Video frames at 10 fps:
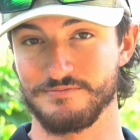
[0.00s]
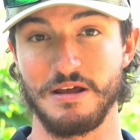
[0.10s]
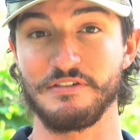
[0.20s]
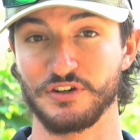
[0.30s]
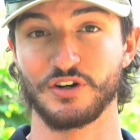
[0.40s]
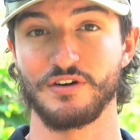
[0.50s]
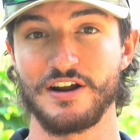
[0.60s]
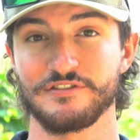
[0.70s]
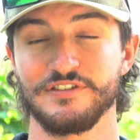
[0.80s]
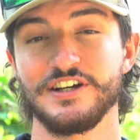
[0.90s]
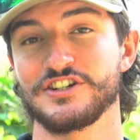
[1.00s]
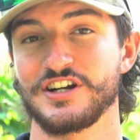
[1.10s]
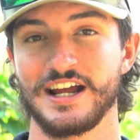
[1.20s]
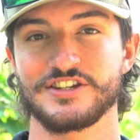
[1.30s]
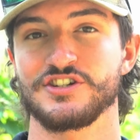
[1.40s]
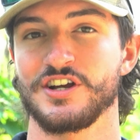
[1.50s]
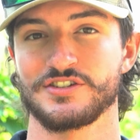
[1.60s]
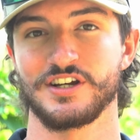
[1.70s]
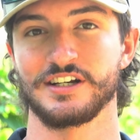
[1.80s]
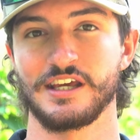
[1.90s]
If you're around fish, it's
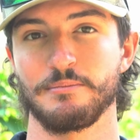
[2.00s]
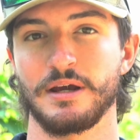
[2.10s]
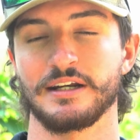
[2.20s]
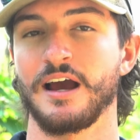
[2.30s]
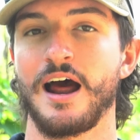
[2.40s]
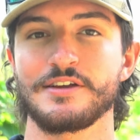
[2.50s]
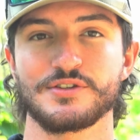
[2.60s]
just going to get bit, guys.